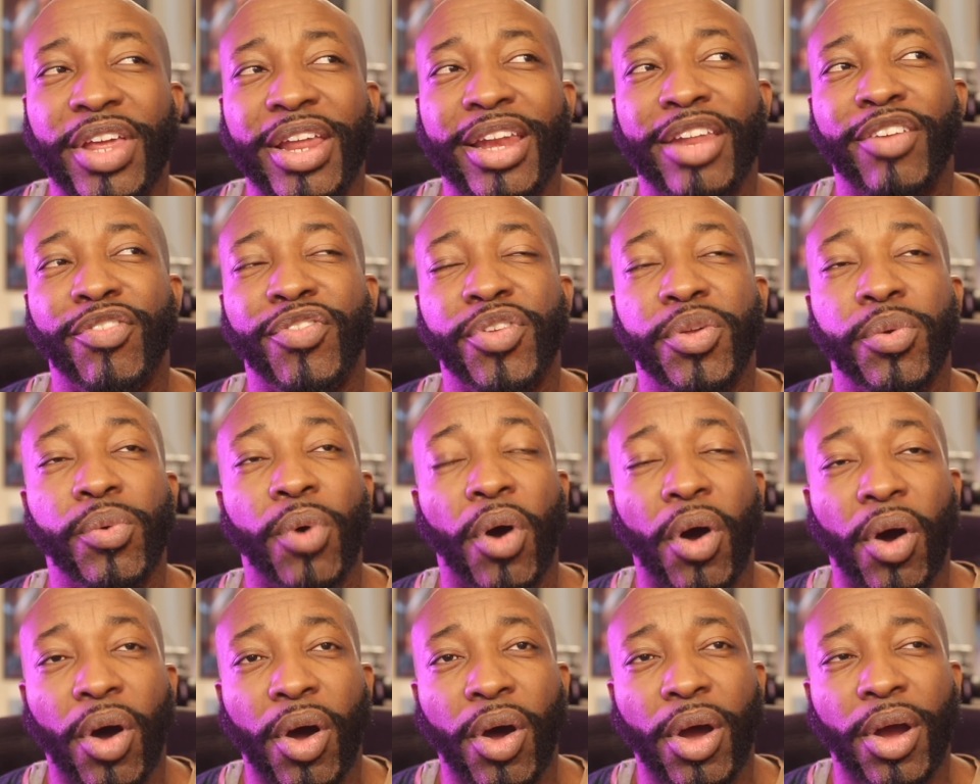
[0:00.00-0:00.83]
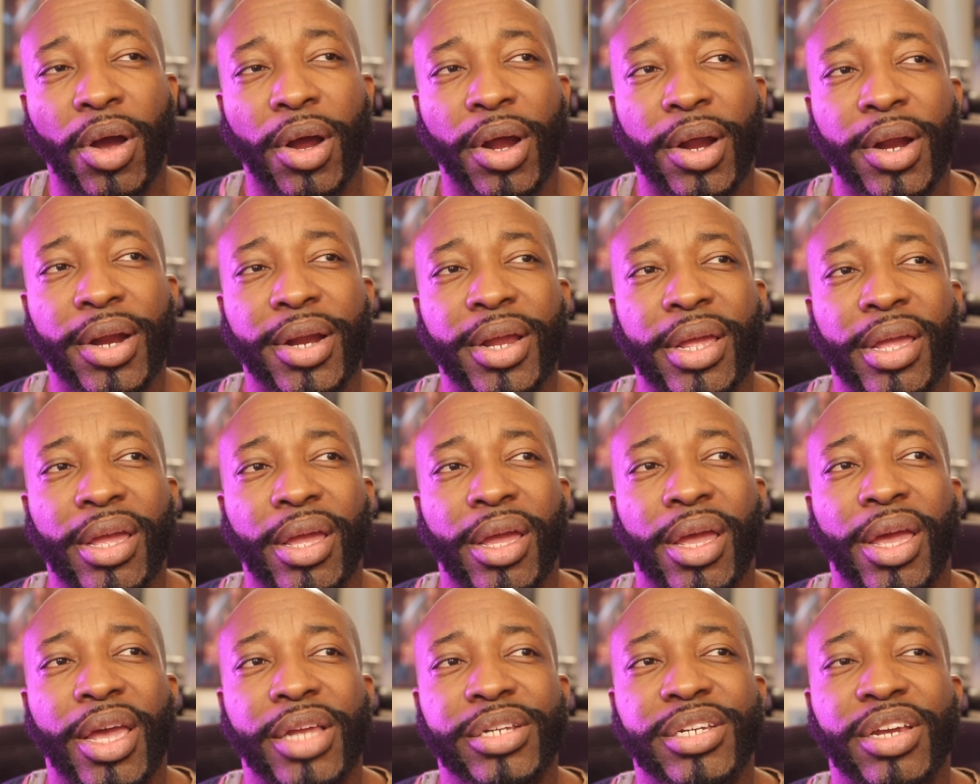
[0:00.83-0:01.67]
And if you are
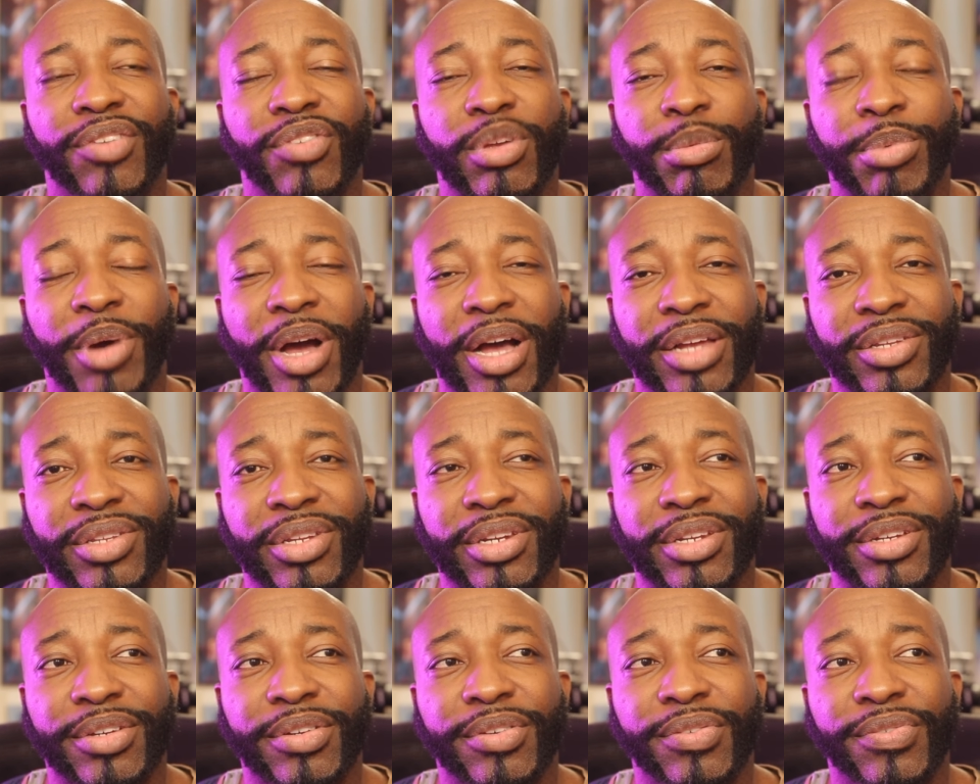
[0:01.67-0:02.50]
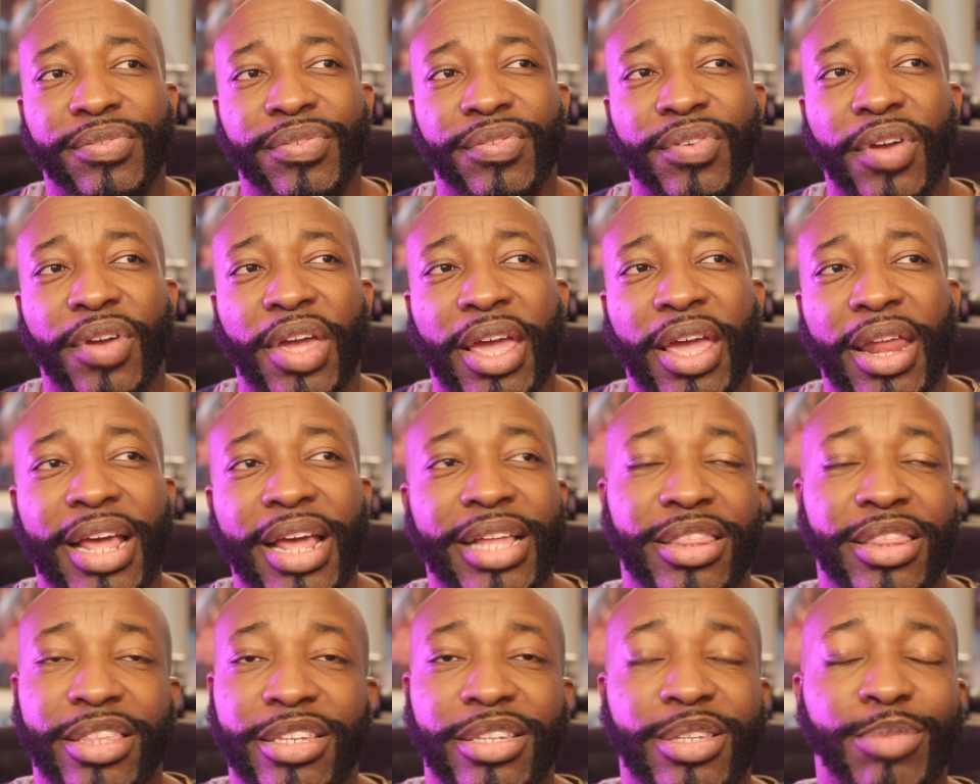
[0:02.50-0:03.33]
HIV positive and
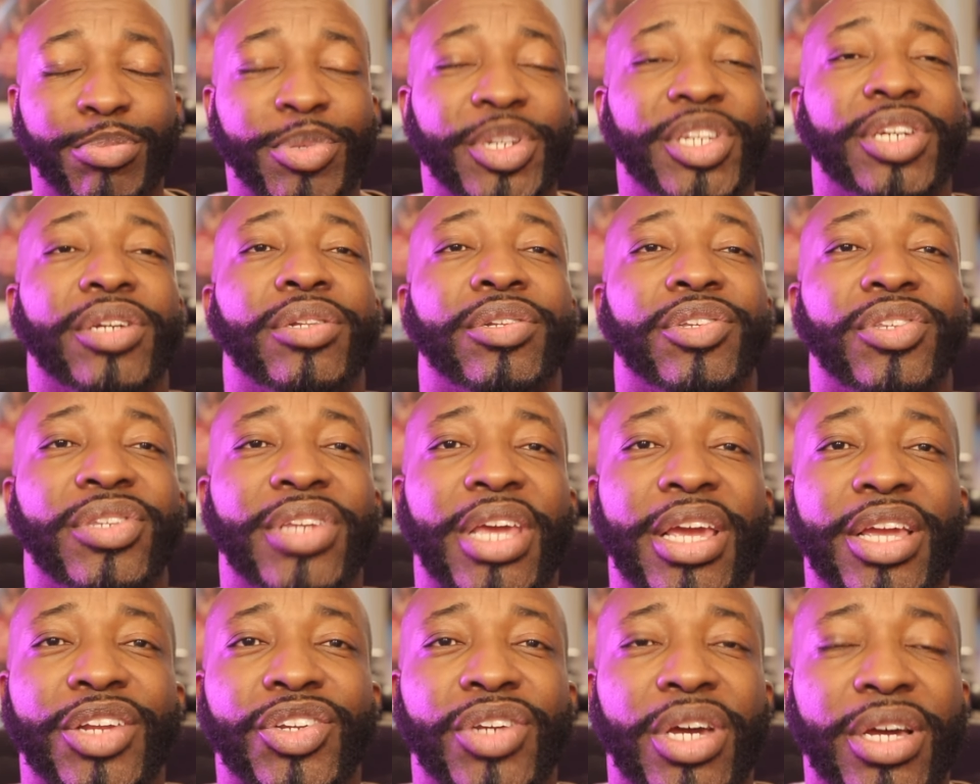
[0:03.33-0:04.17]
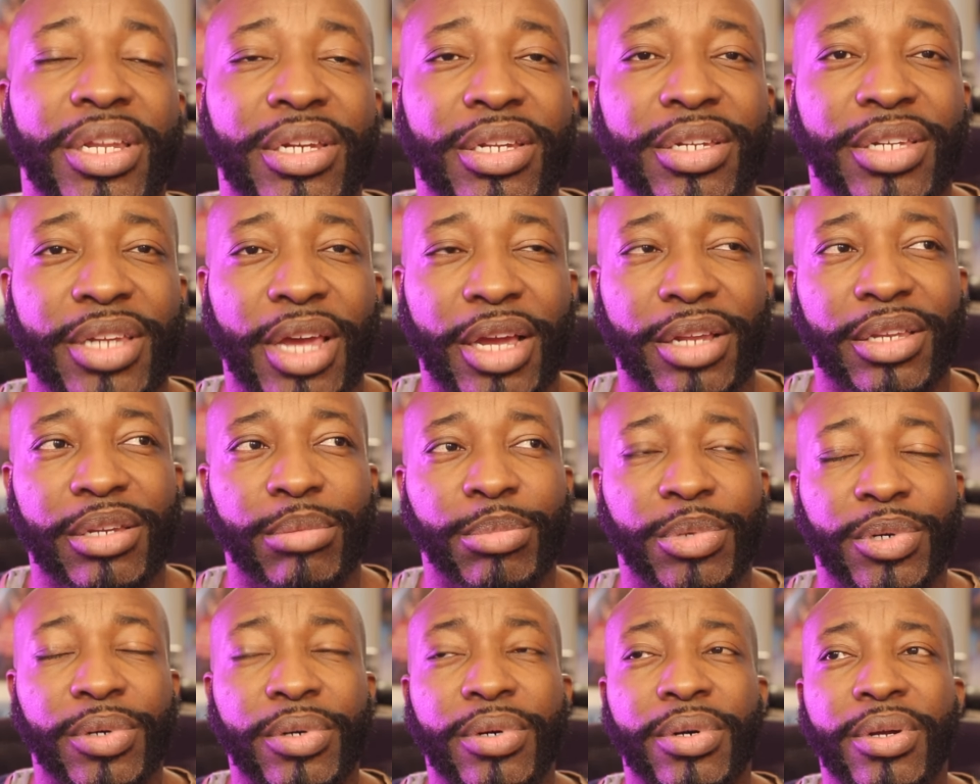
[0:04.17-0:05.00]
at this particular stage
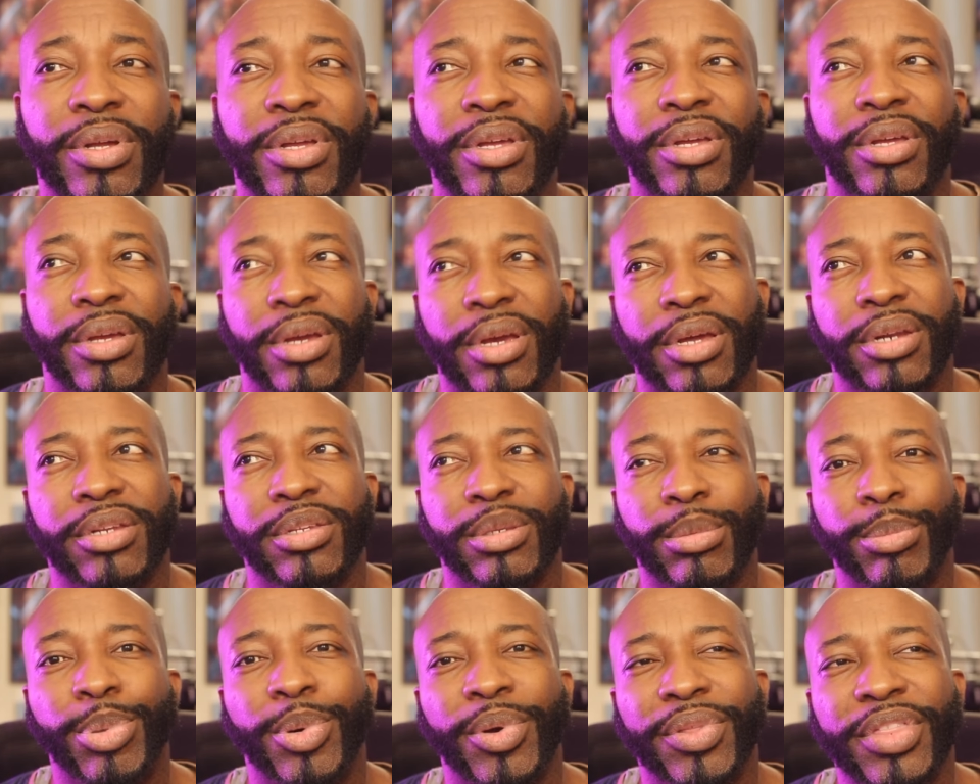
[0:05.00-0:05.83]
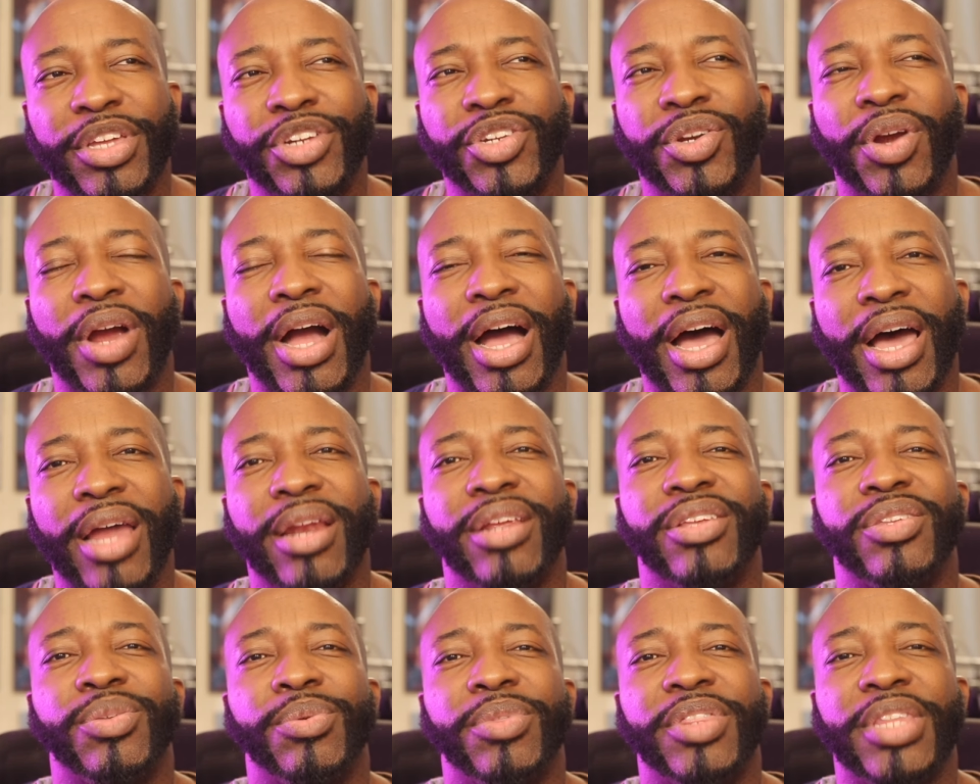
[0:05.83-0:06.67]
undetectable, it is important that you're
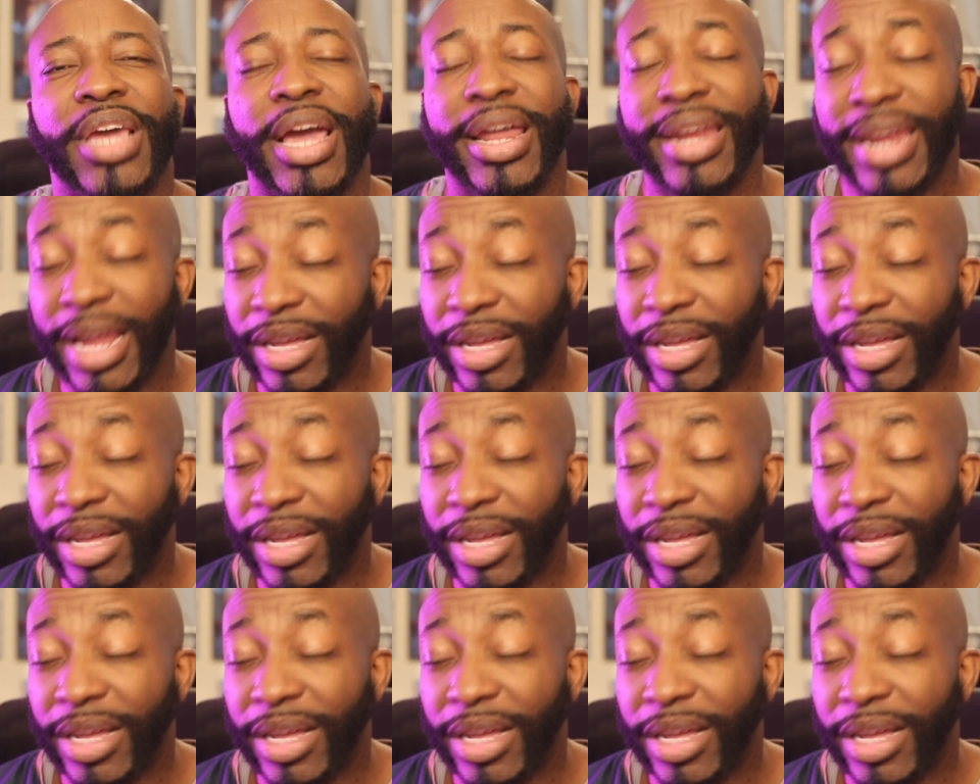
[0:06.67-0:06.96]
honest with that.